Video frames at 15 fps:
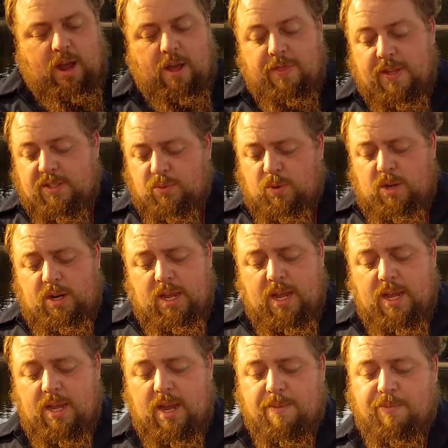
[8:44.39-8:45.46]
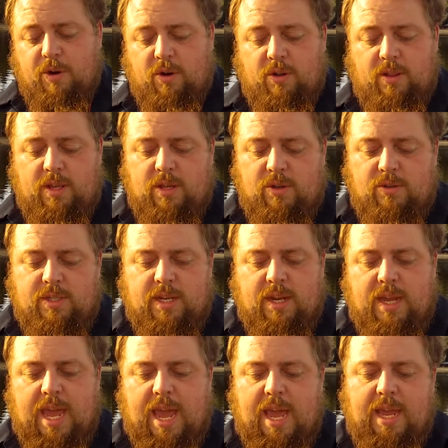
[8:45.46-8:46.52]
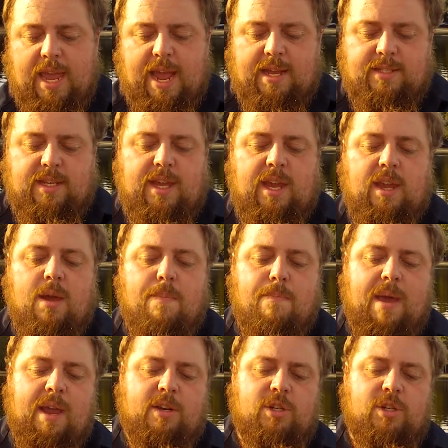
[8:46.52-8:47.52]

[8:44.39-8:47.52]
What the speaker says: On this one, I'm currently using a Cast King Mega